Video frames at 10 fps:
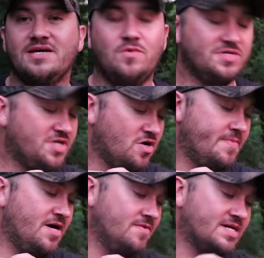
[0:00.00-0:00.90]
thing I want to talk
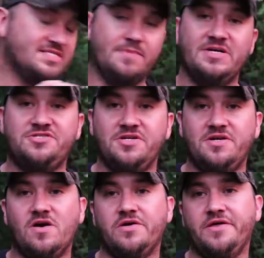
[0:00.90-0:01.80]
about, because I mentioned it
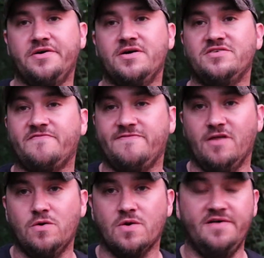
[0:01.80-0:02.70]
earlier, is
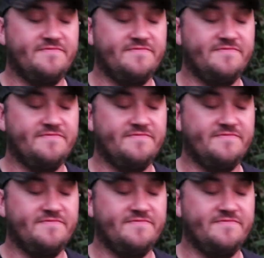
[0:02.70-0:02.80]
flow rate.